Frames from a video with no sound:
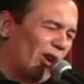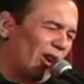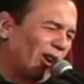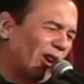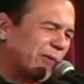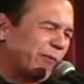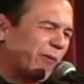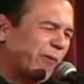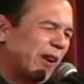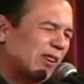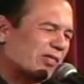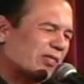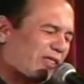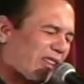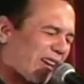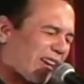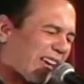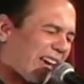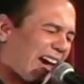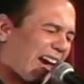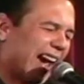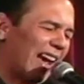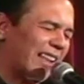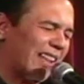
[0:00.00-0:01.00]
dog fucks
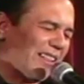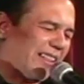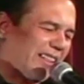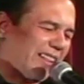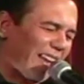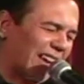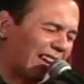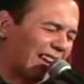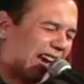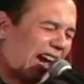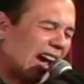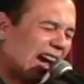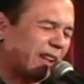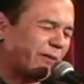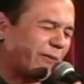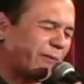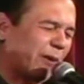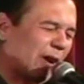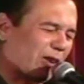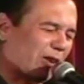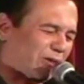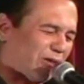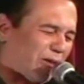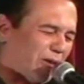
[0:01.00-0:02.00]
the cat, and the cat
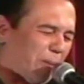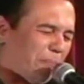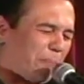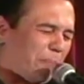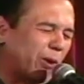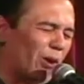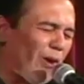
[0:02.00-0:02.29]
fucks the